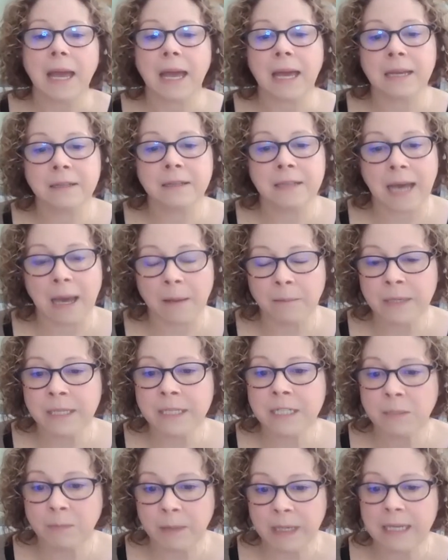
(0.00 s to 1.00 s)
And that
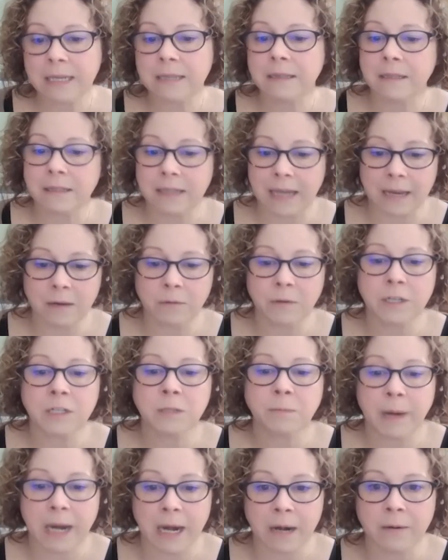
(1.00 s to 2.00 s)
means speaking the
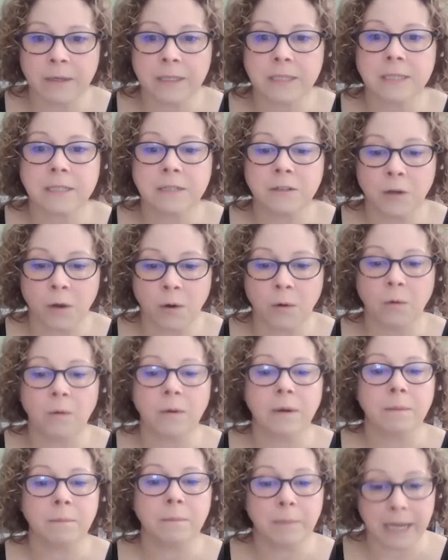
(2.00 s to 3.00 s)
language parents
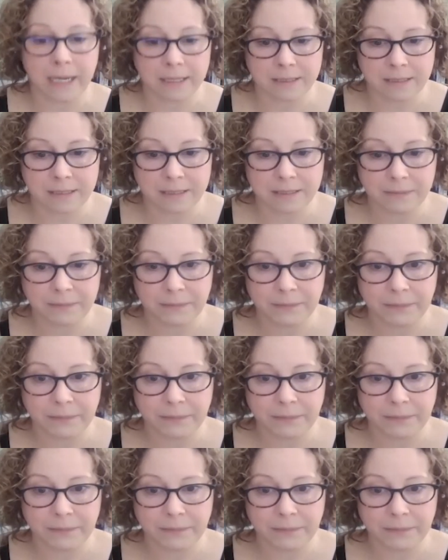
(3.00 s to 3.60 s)
know best.